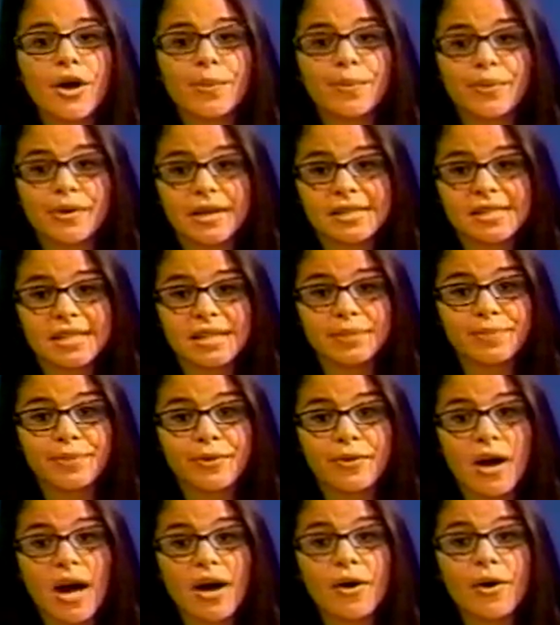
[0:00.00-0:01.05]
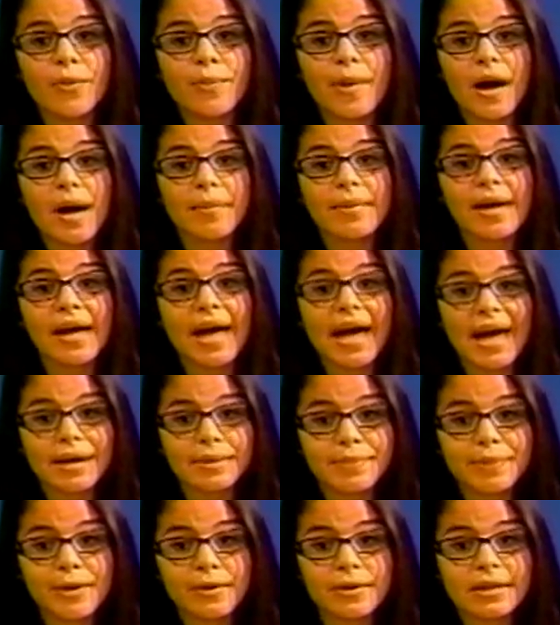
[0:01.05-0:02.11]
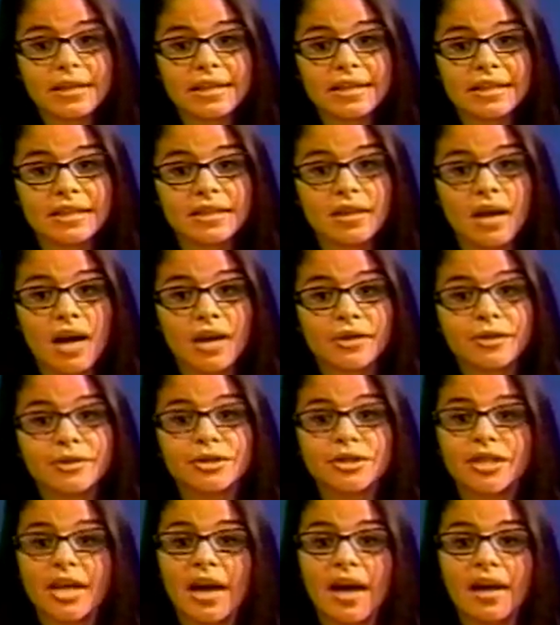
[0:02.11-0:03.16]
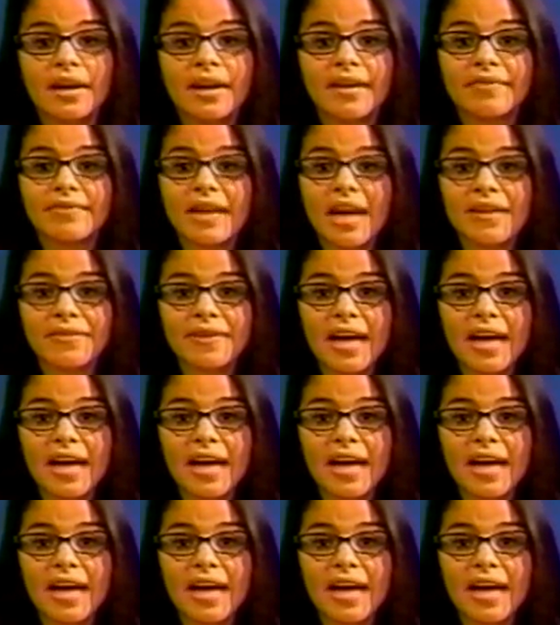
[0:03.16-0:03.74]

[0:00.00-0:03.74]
President Barack Obama and Bill Clinton honored John F.